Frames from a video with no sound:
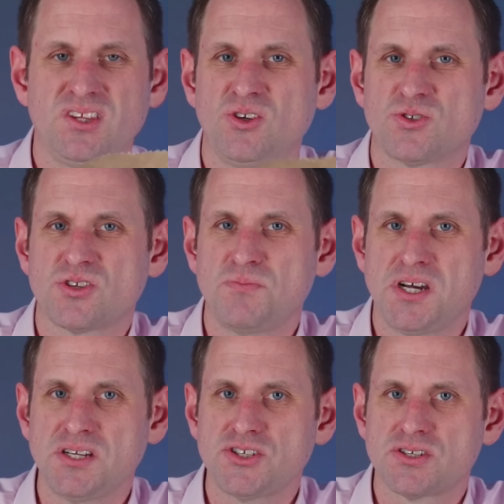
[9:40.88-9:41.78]
not so
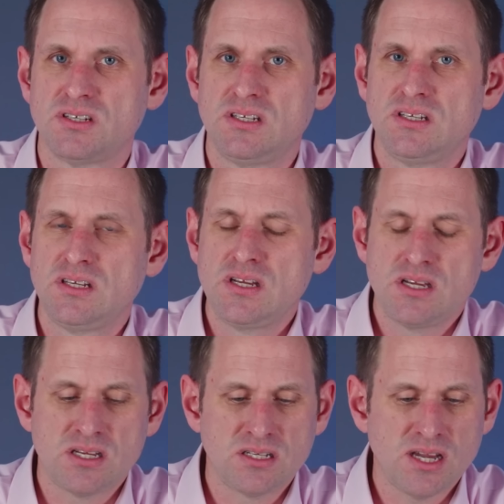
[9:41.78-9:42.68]
much.
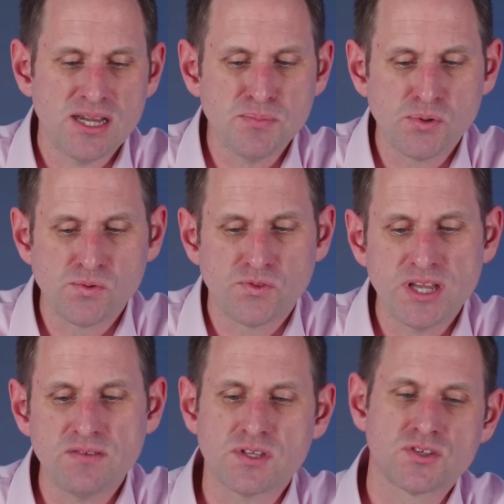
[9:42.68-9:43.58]
Now Apple,
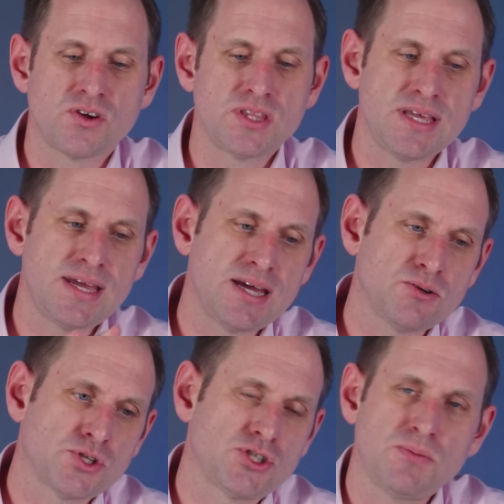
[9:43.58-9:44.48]
they've designed their
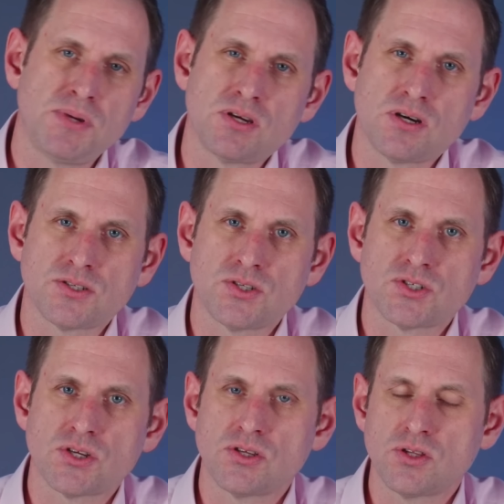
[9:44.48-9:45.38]
outer shipping
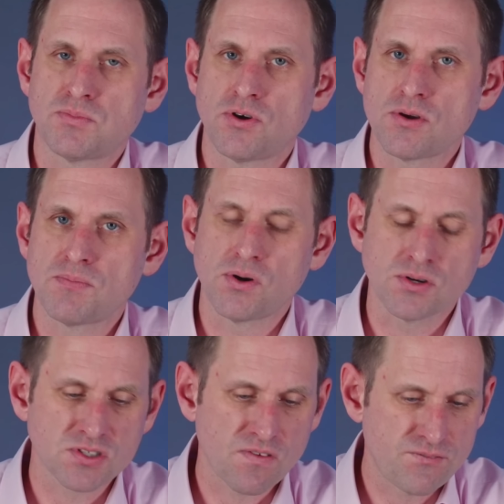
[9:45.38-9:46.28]
carton so that the product
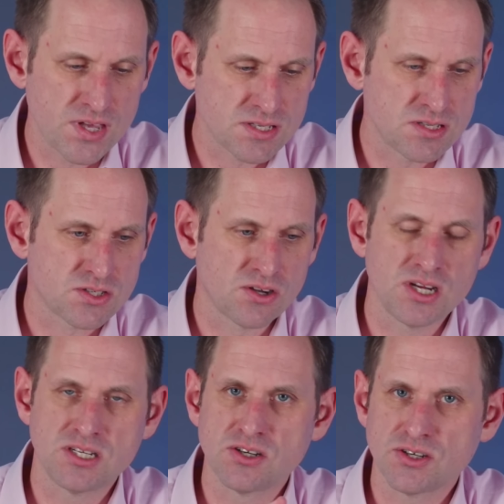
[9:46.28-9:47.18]
box fits
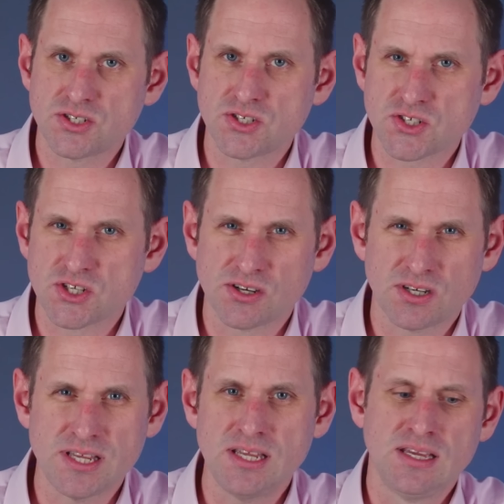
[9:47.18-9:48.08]
inside nice and
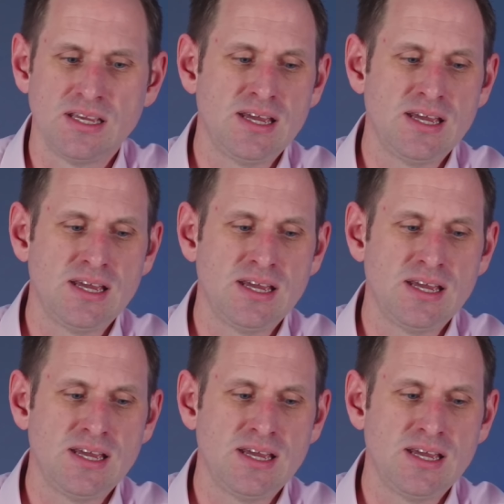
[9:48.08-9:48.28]
snugly